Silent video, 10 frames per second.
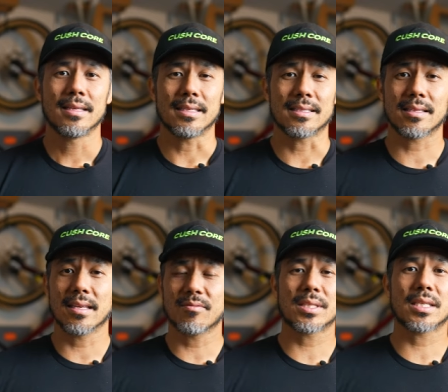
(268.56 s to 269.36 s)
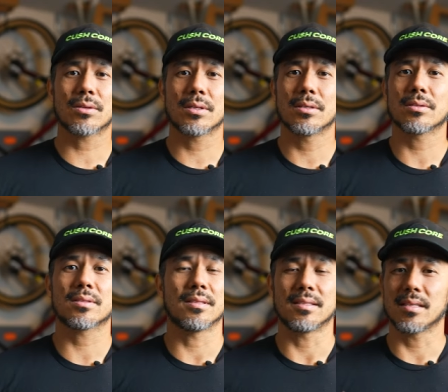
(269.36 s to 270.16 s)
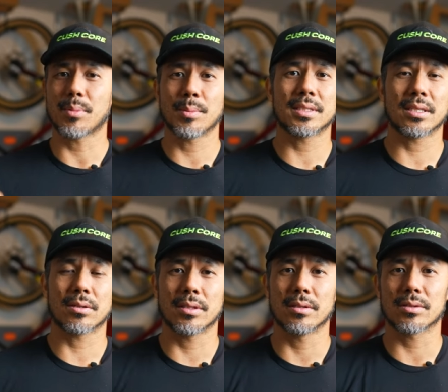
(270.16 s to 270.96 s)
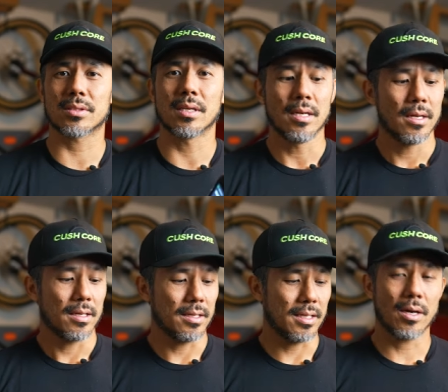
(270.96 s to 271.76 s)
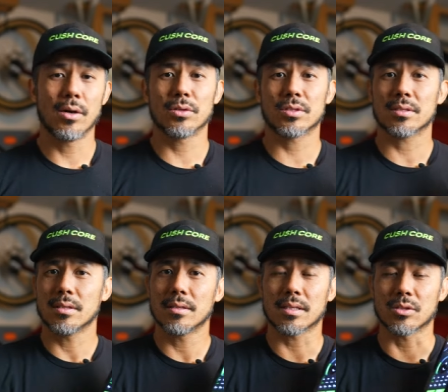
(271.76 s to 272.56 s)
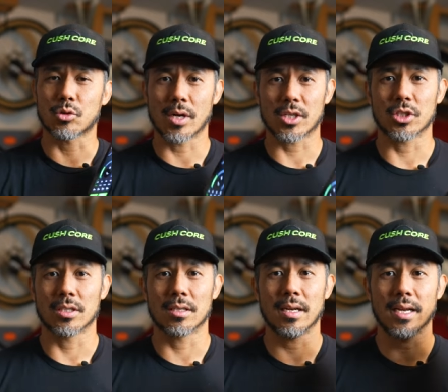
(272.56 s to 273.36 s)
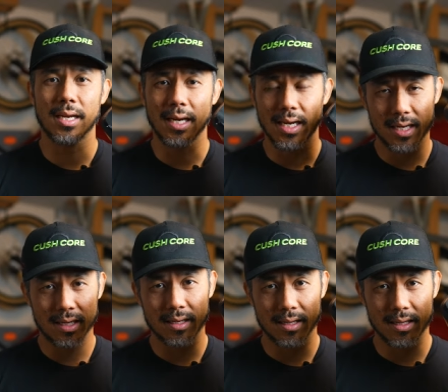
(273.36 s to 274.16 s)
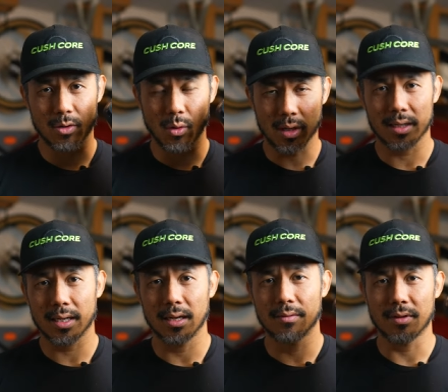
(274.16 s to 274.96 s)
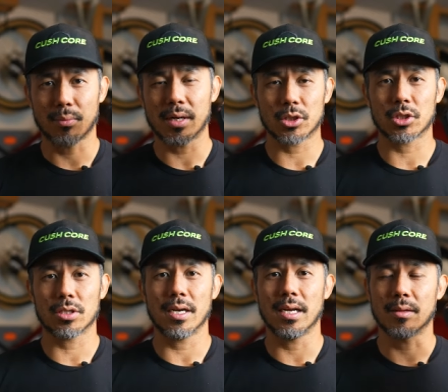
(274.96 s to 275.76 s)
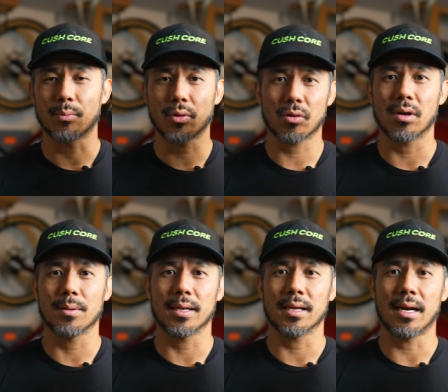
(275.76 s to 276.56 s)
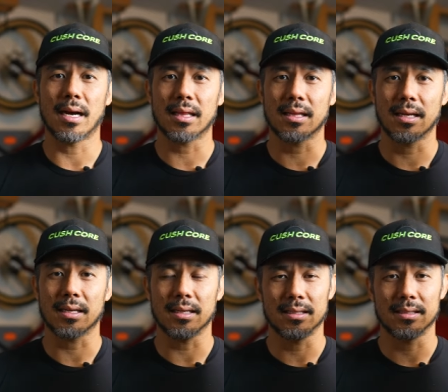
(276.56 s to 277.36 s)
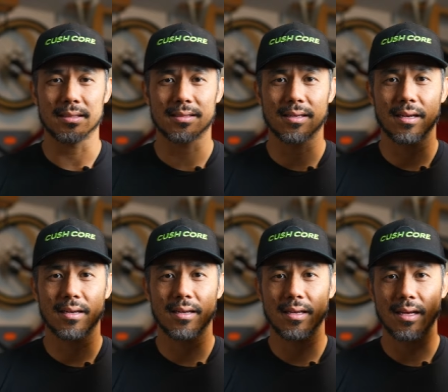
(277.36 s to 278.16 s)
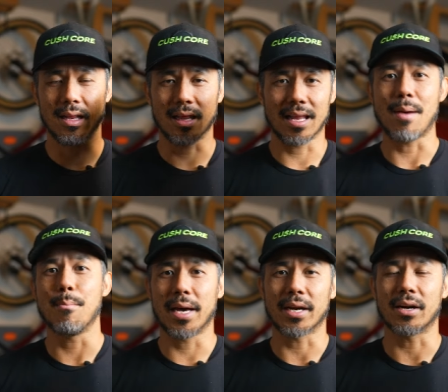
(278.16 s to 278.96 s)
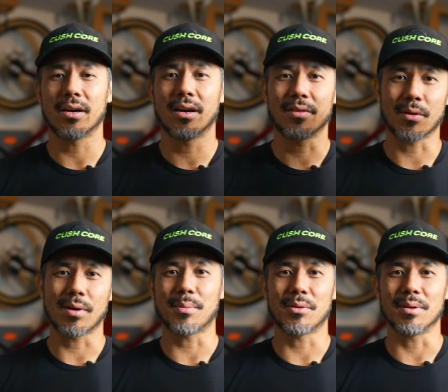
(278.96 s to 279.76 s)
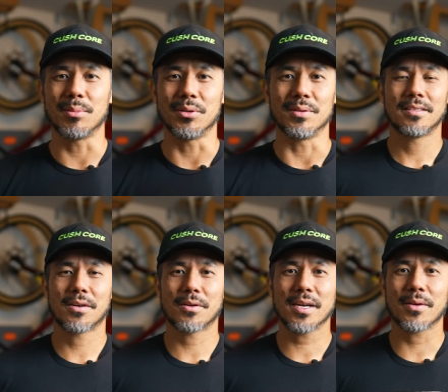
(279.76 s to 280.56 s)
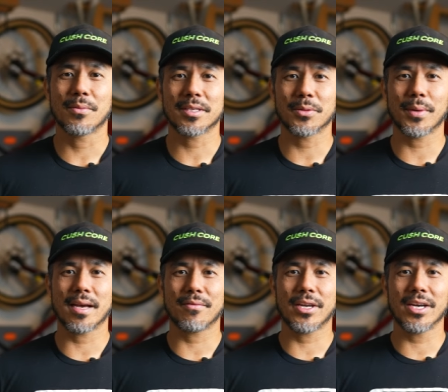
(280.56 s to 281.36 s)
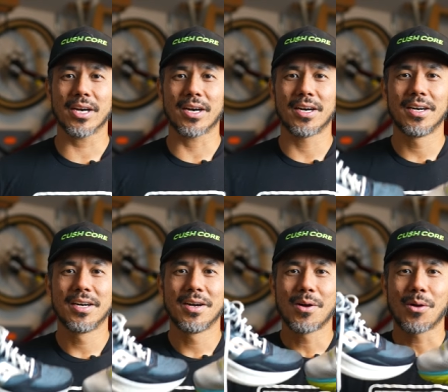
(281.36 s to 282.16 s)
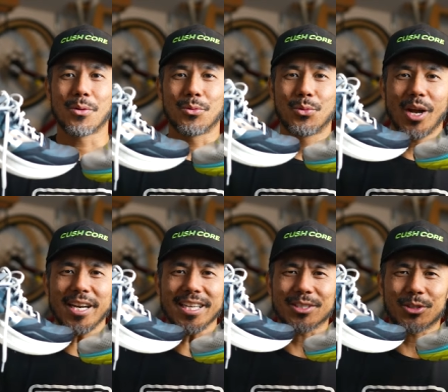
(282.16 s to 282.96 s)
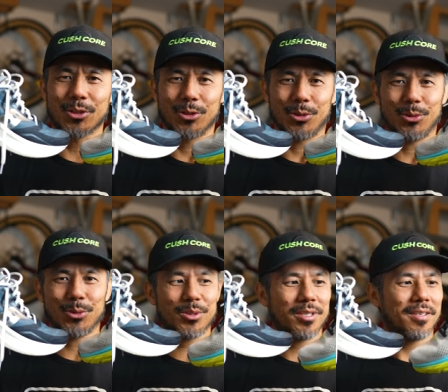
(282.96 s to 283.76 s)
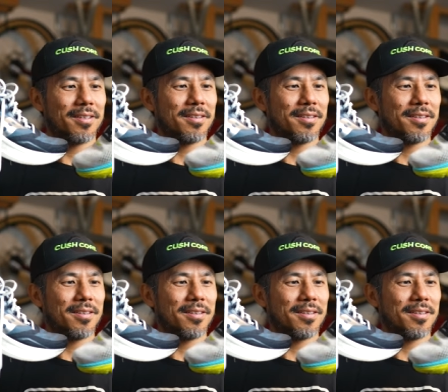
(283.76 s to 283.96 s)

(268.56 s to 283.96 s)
The sleeve materials, the zipper materials, the hose construction, and the quality of the pressure and the programming, I think, is a lot better on the Rapid Reboot. All right, what do we have here? Running shoes?